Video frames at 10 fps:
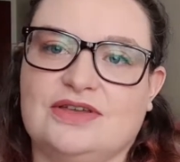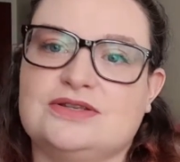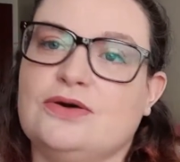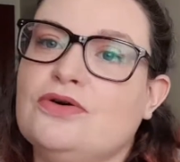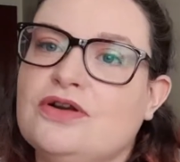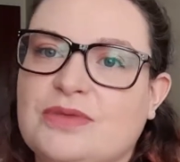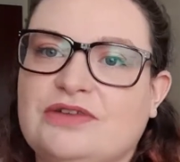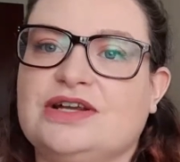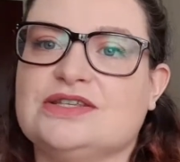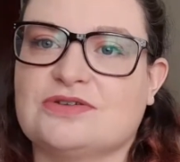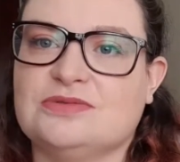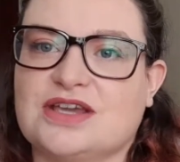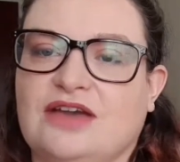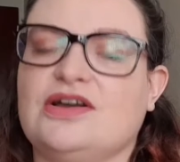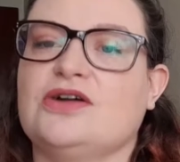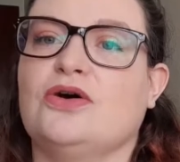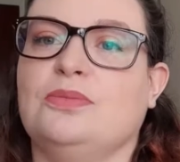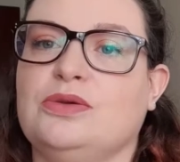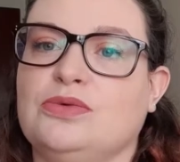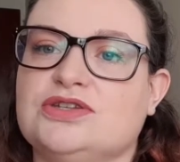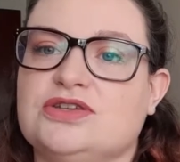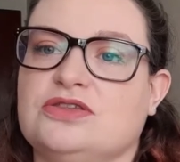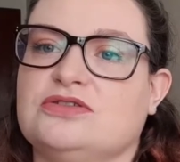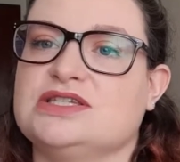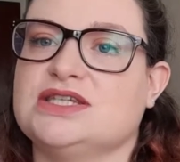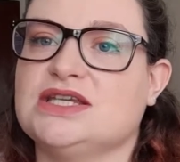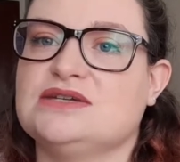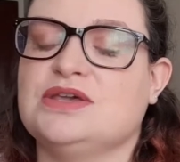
So all of my friends grouped together and got me 123 Stitch